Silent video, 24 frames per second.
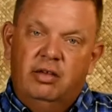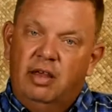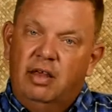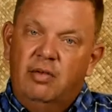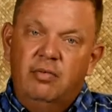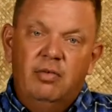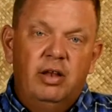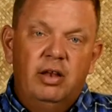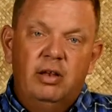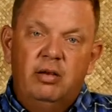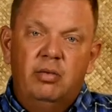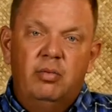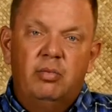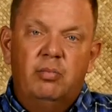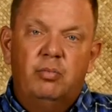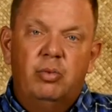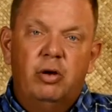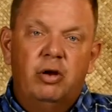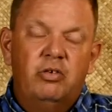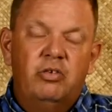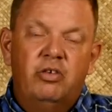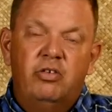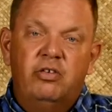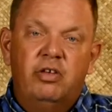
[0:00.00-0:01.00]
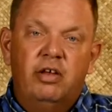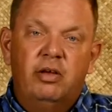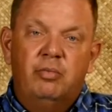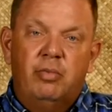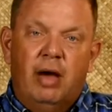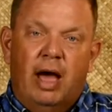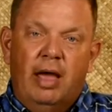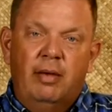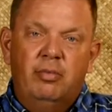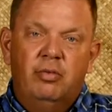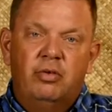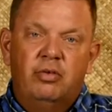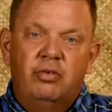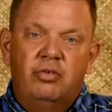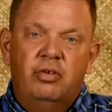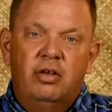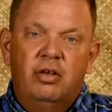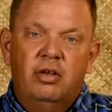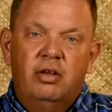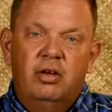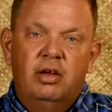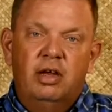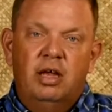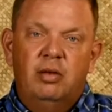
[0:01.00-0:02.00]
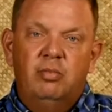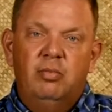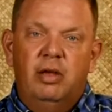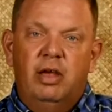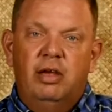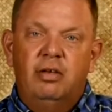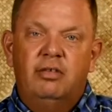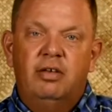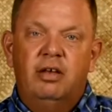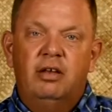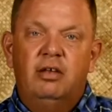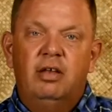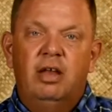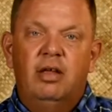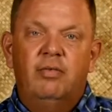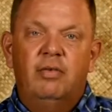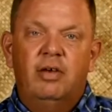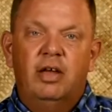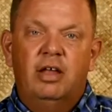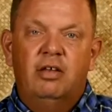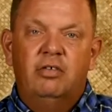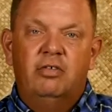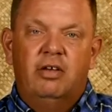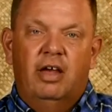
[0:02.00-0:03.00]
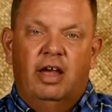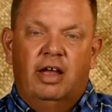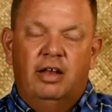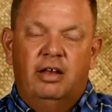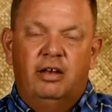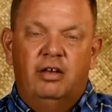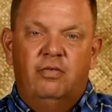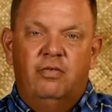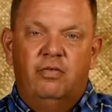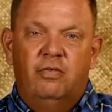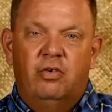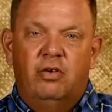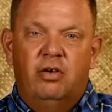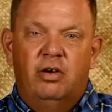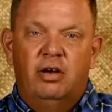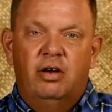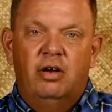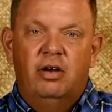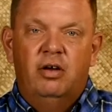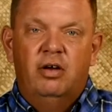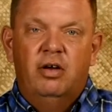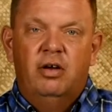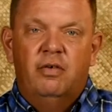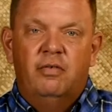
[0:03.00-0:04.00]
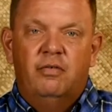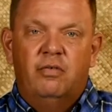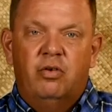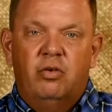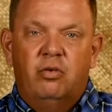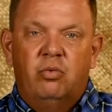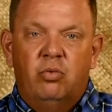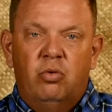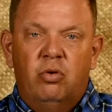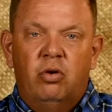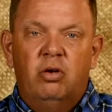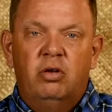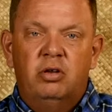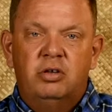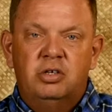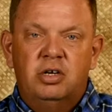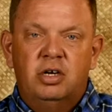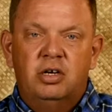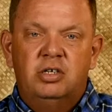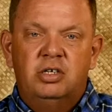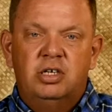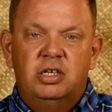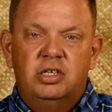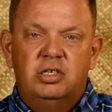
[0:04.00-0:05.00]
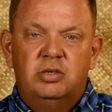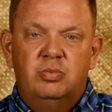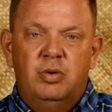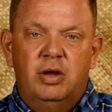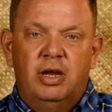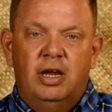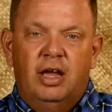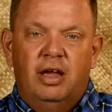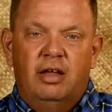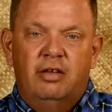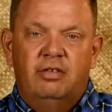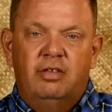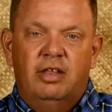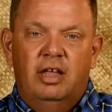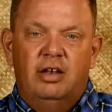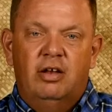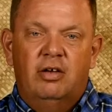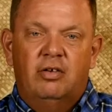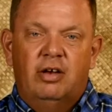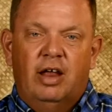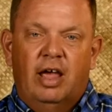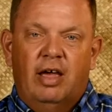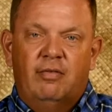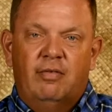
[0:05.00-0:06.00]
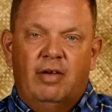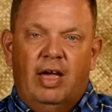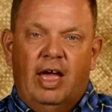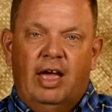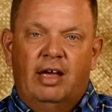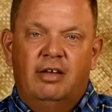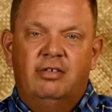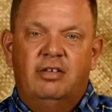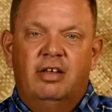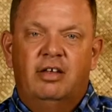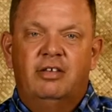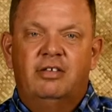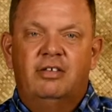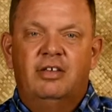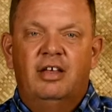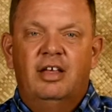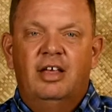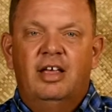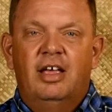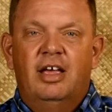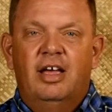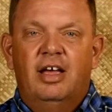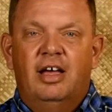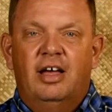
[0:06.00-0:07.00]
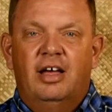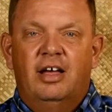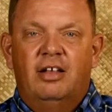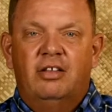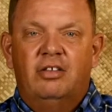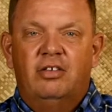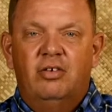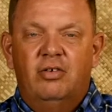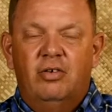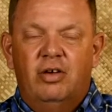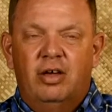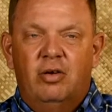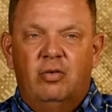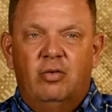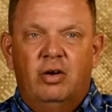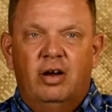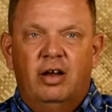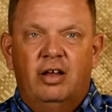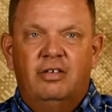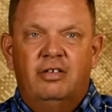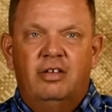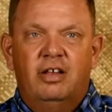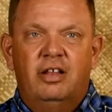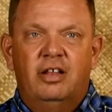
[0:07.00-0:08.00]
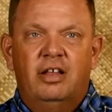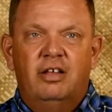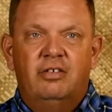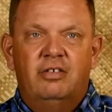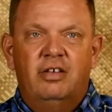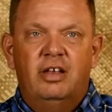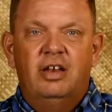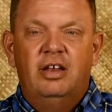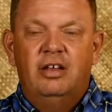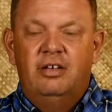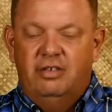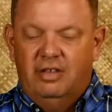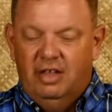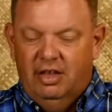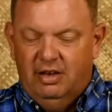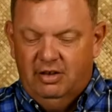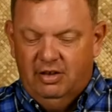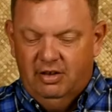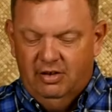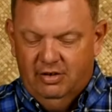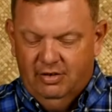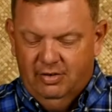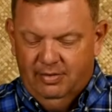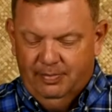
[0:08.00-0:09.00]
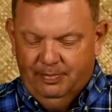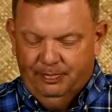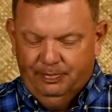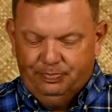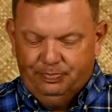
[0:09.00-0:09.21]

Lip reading: Even purchasing Bibles can be a significant challenge for rural churches because they don't have access to it, whereas in the cities they do.